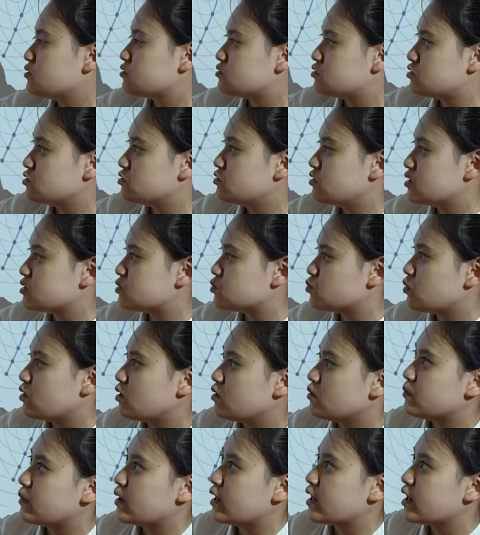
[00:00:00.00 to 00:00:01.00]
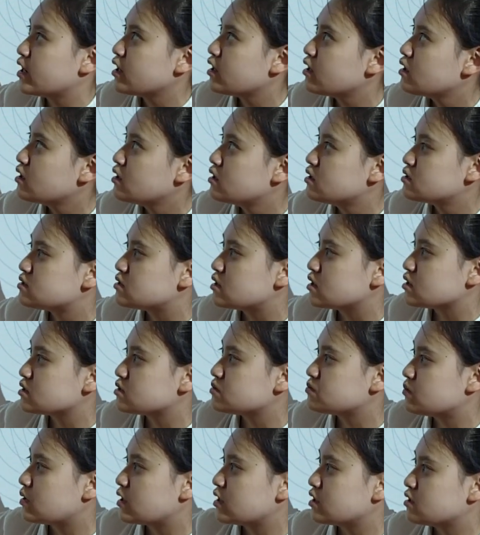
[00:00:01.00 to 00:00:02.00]
2 as well by 6
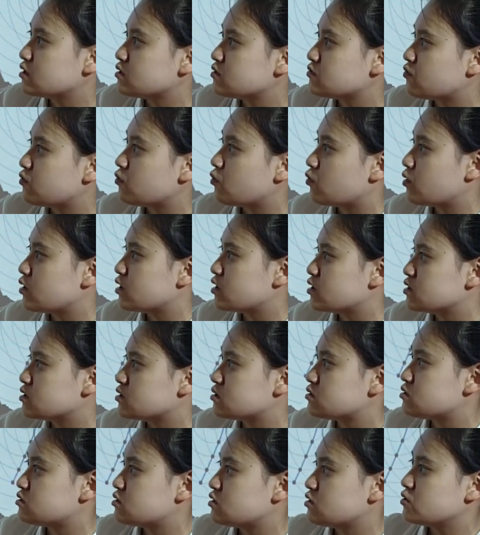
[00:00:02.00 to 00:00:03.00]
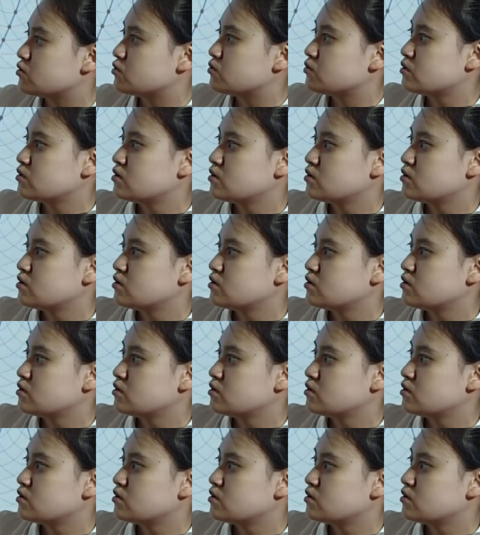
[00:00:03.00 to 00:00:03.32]
minus 4 is 2.